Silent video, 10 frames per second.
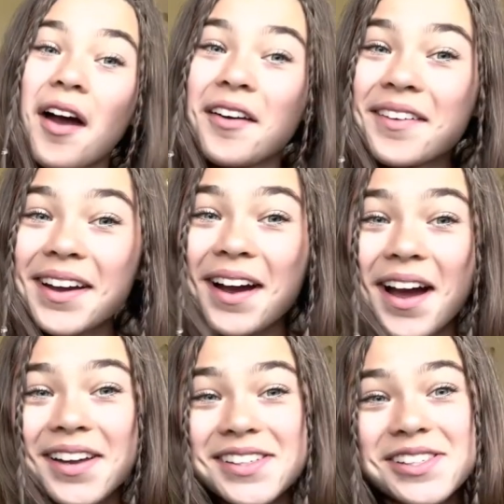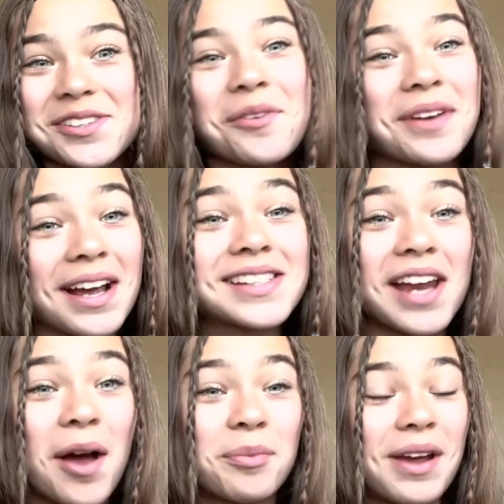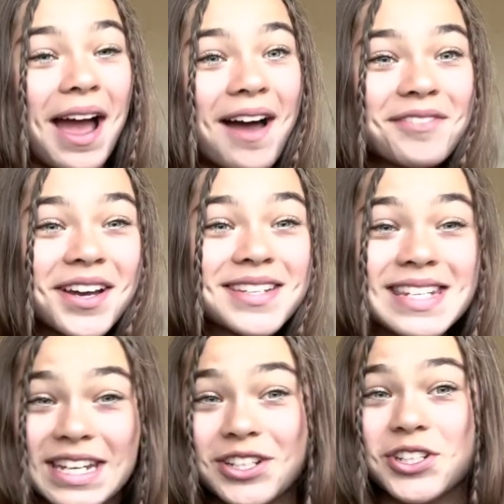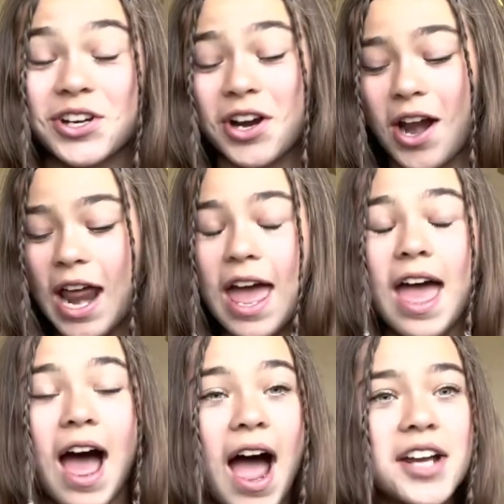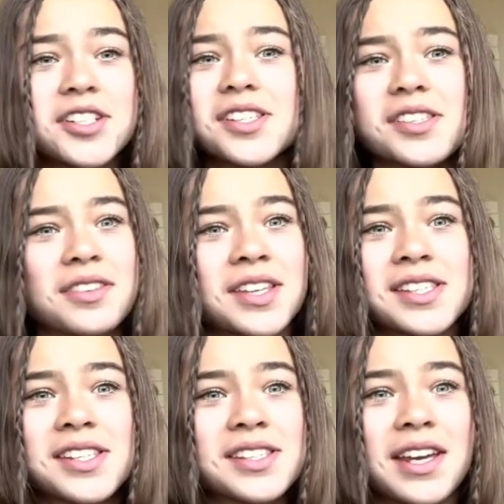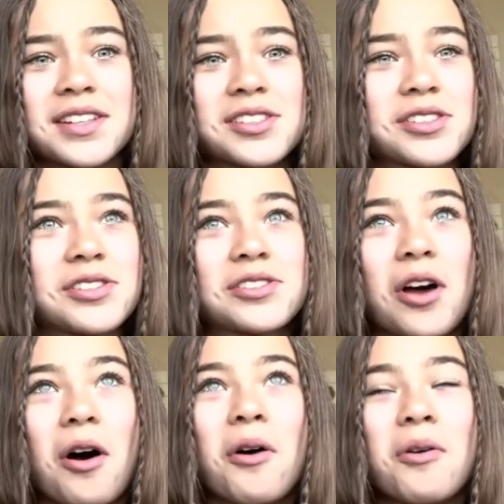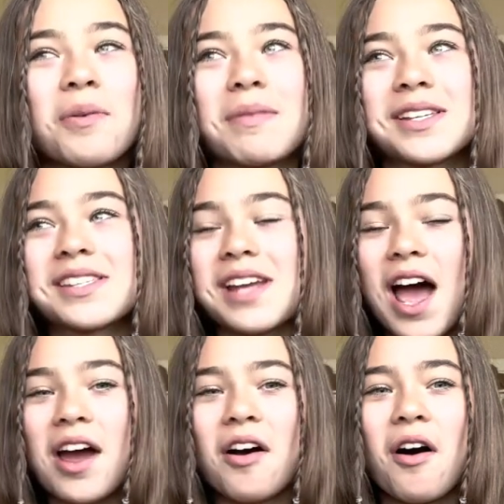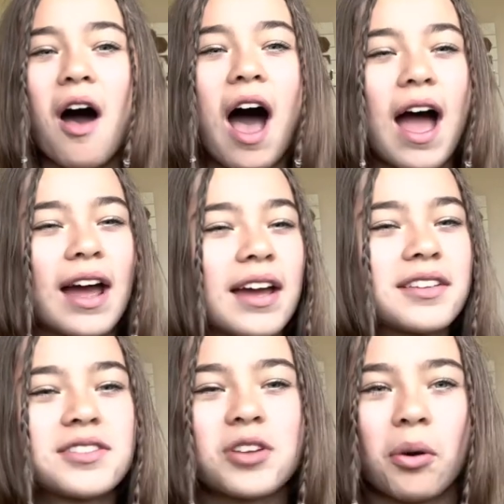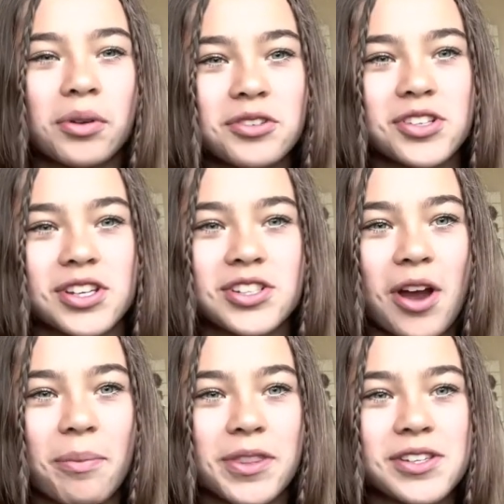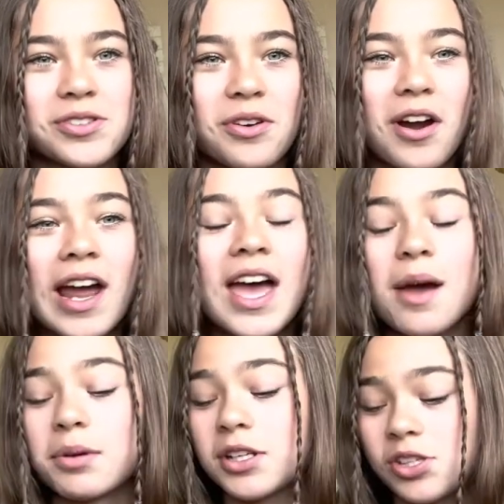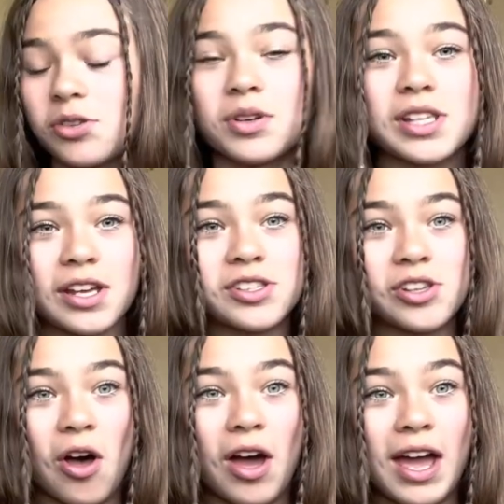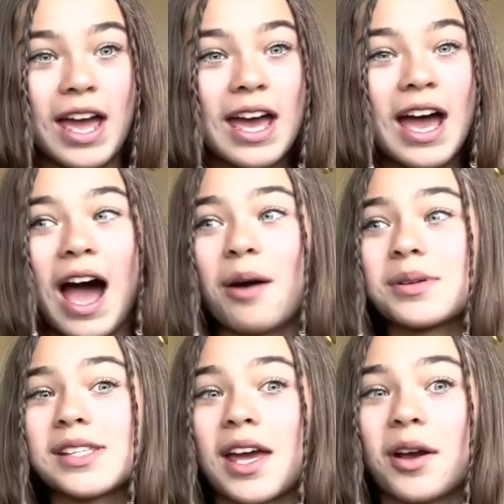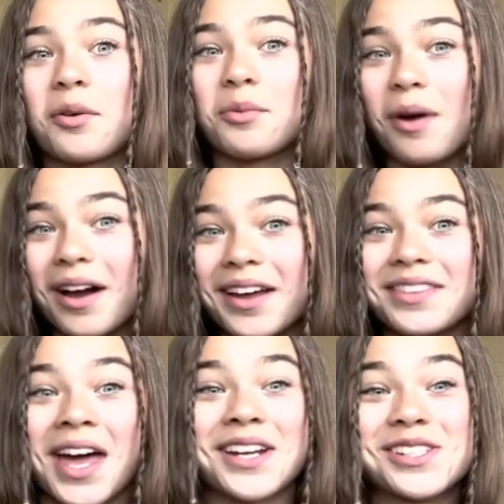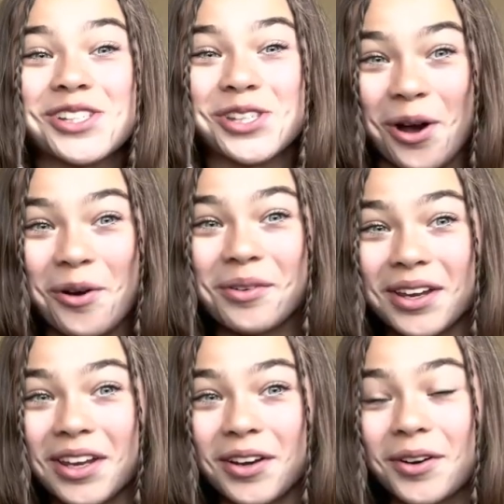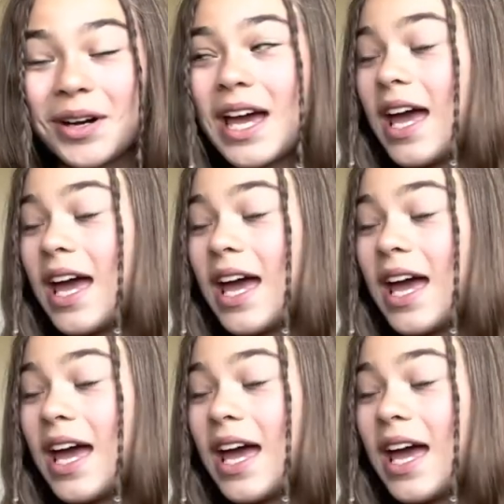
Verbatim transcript: Okay guys, so next up we have a t-shirt. I just, this is like so my style. I don't usually shop at the store, but as soon as I saw it, I was like, what? That is so cute.